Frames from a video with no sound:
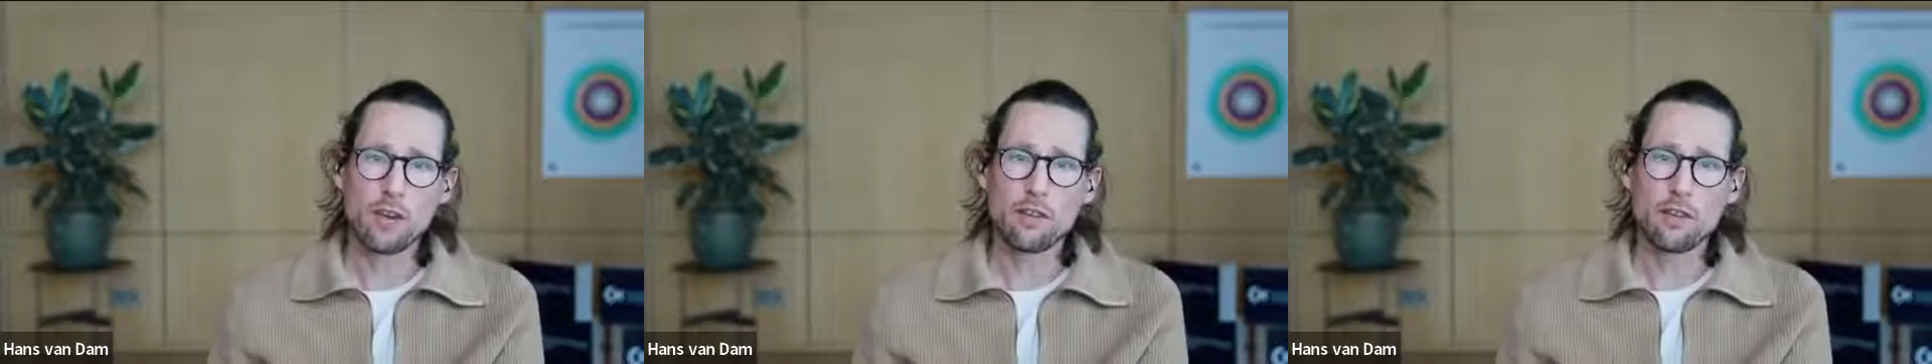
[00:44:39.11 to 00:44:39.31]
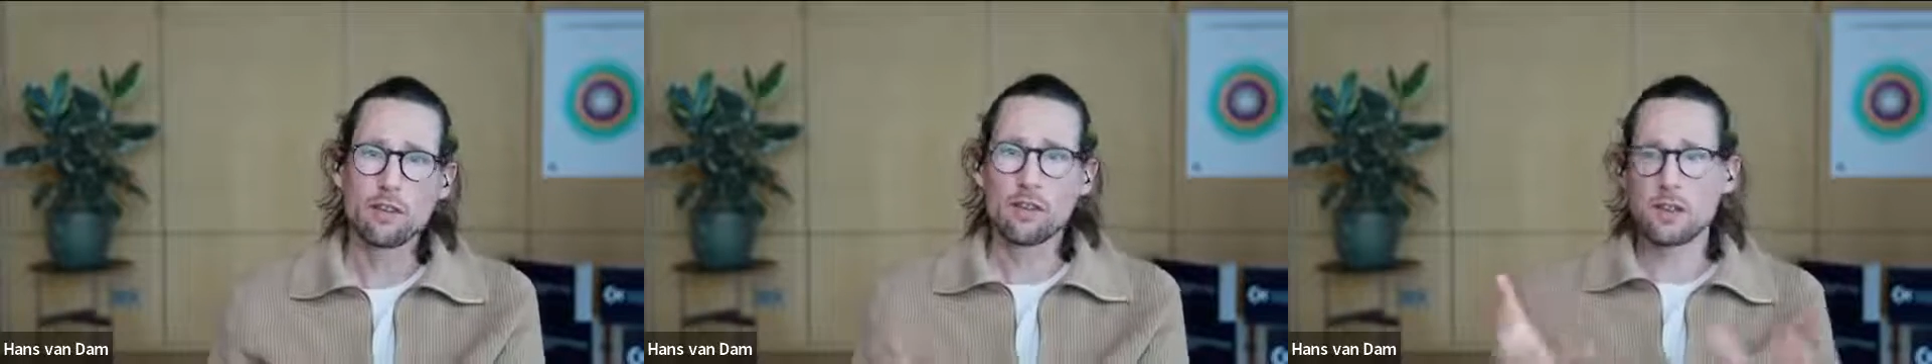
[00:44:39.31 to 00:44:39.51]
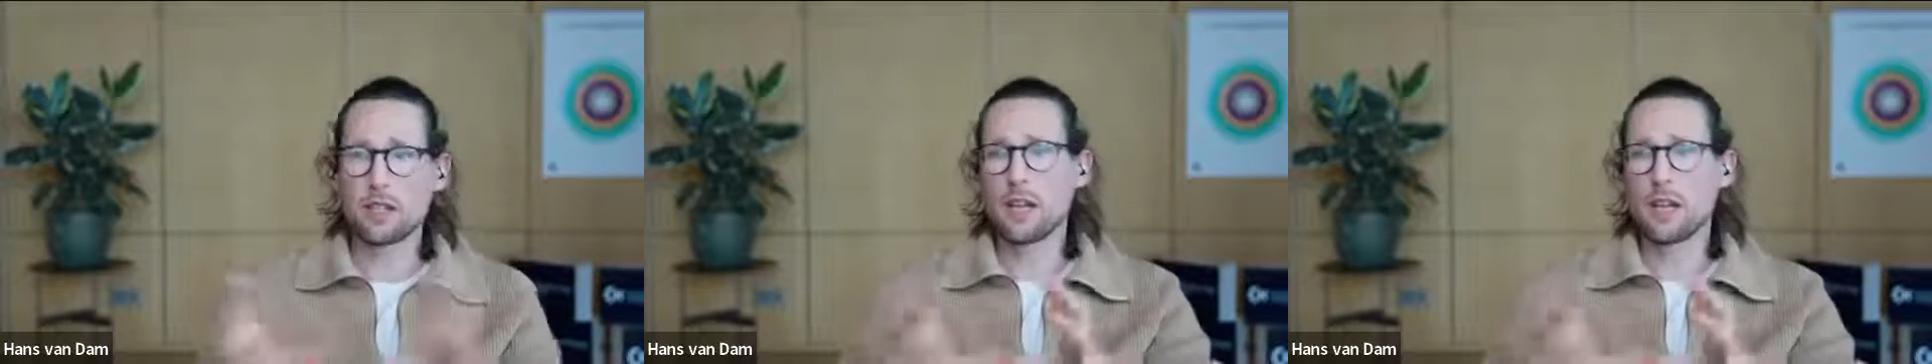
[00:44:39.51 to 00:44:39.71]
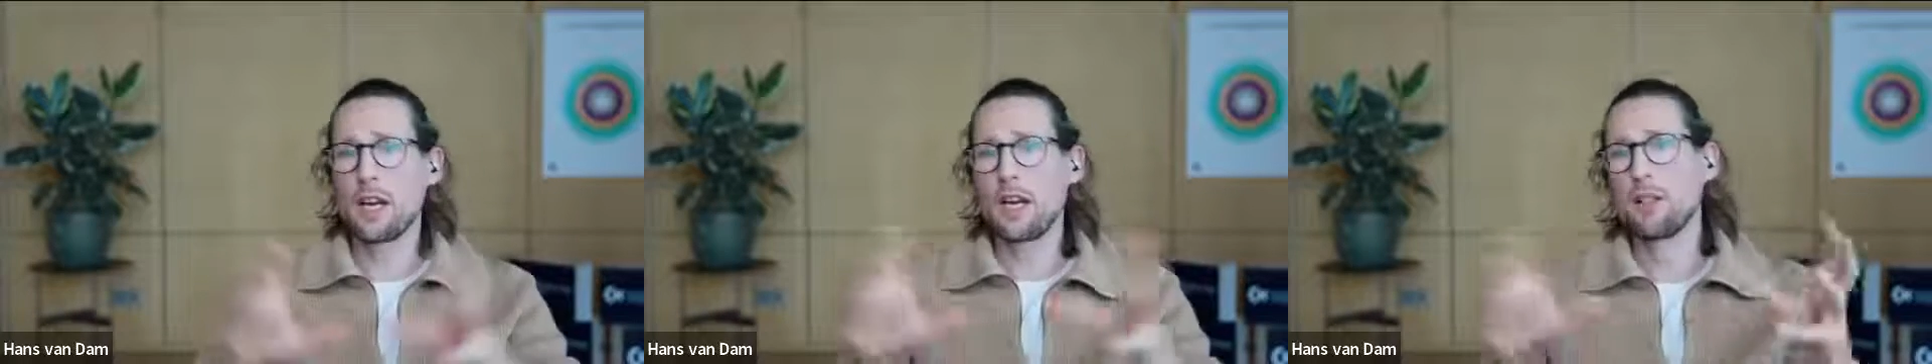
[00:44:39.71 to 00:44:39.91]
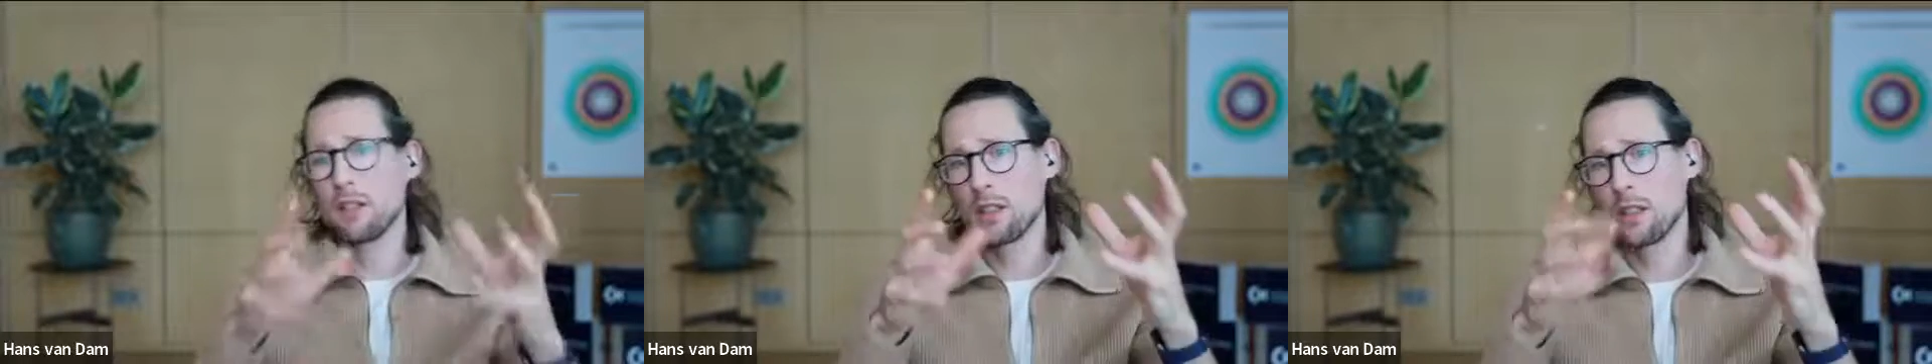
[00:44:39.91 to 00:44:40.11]
Where if you
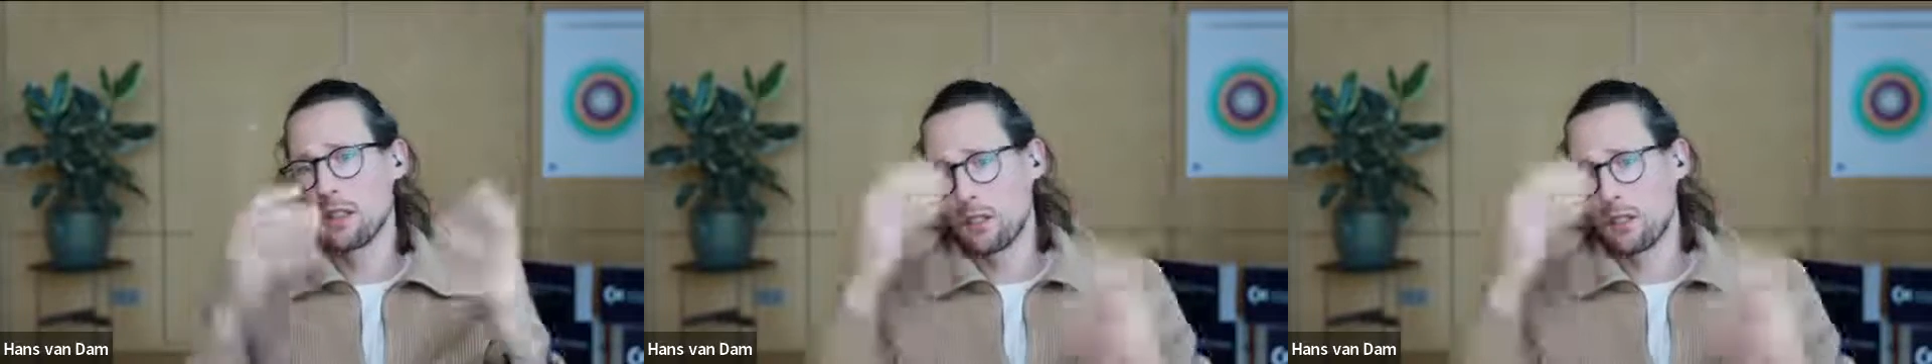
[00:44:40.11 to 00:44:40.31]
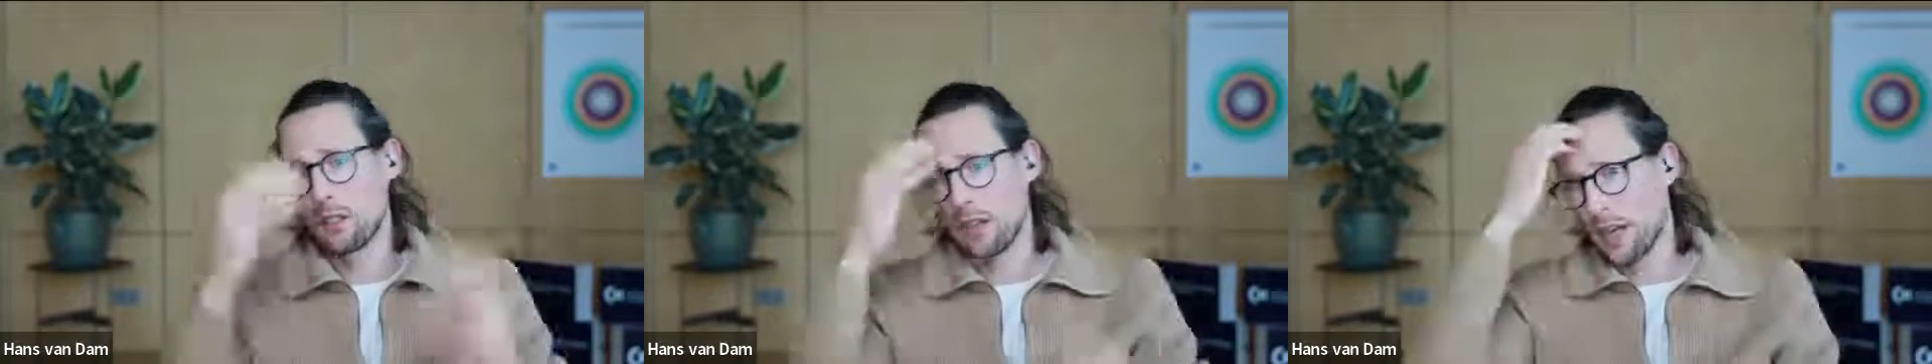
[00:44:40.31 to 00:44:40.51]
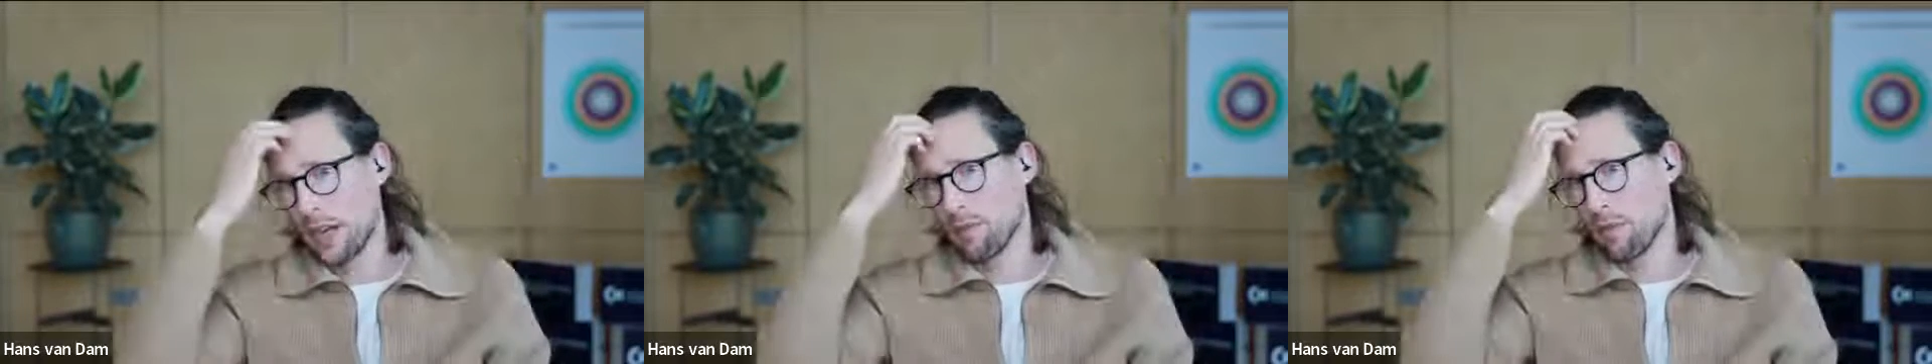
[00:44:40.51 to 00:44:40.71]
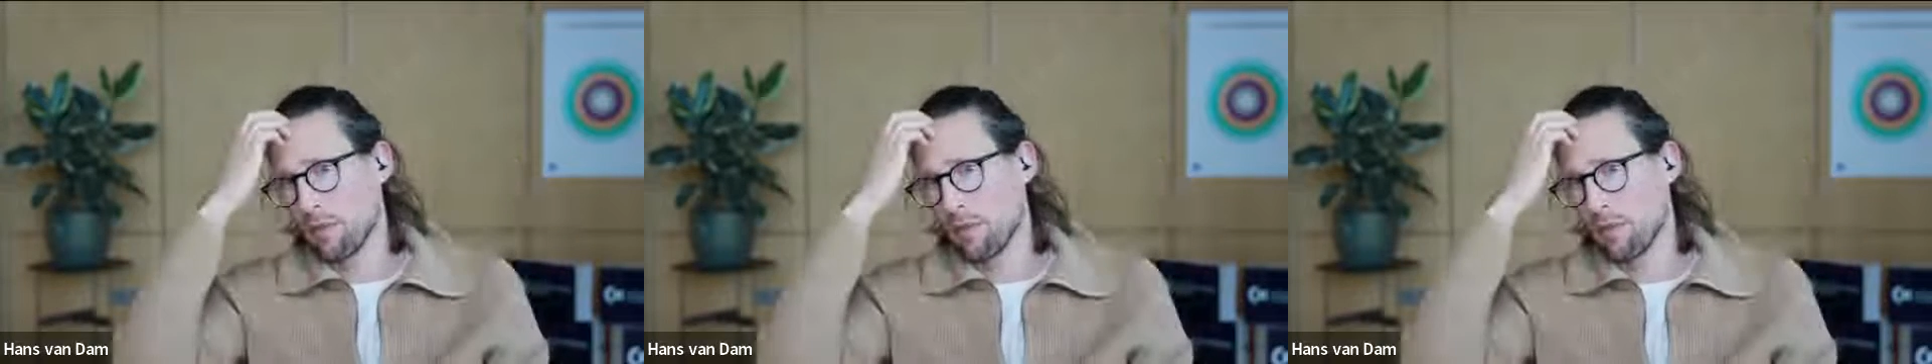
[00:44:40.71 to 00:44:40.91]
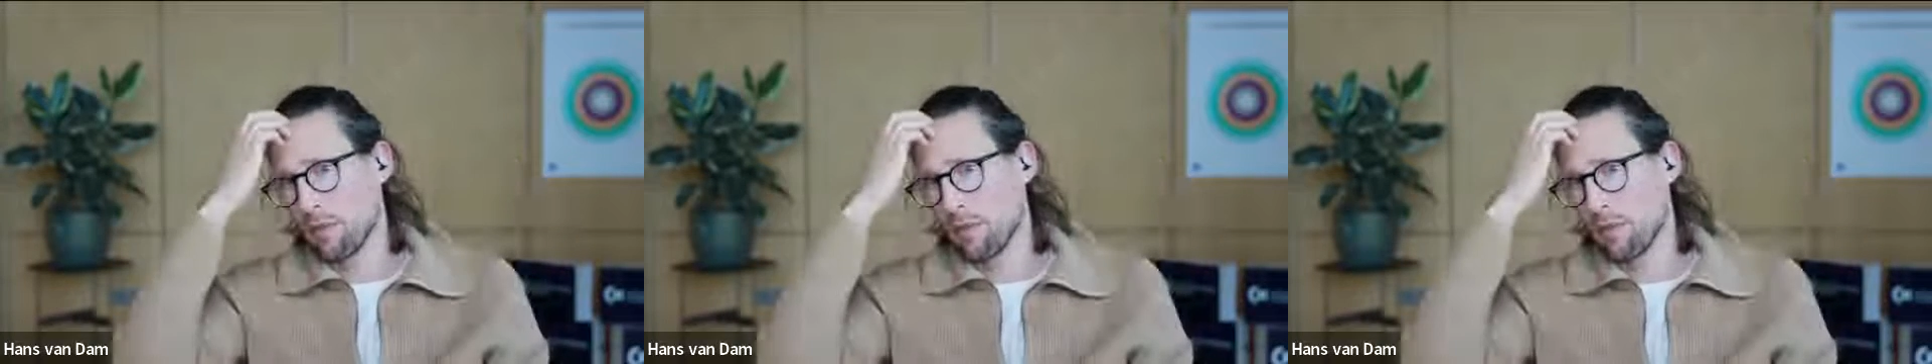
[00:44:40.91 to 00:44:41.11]
look at,
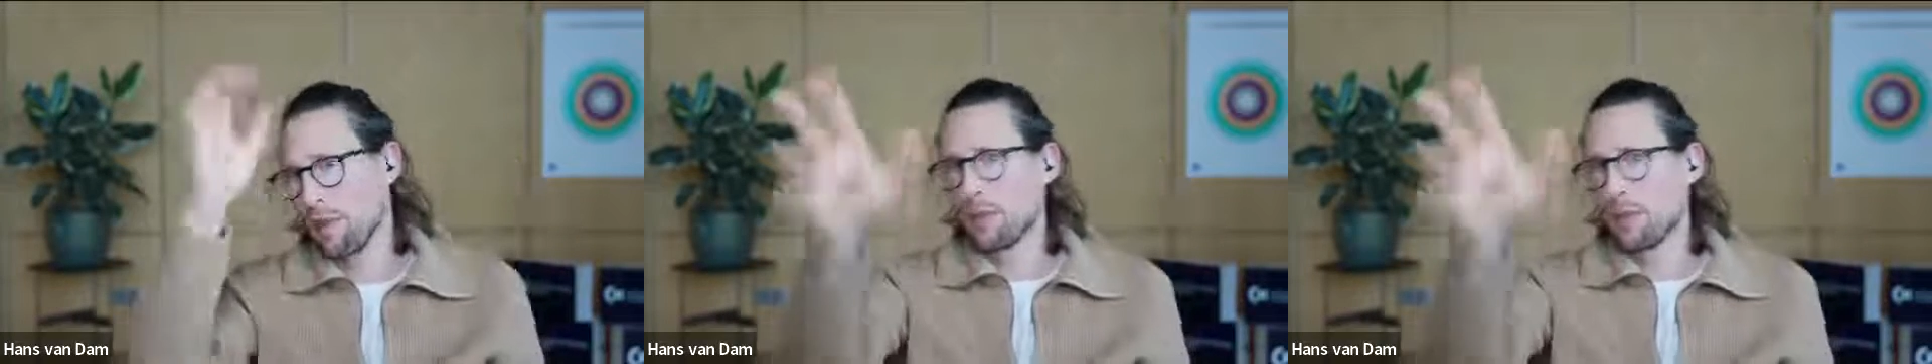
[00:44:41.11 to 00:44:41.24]
and I'm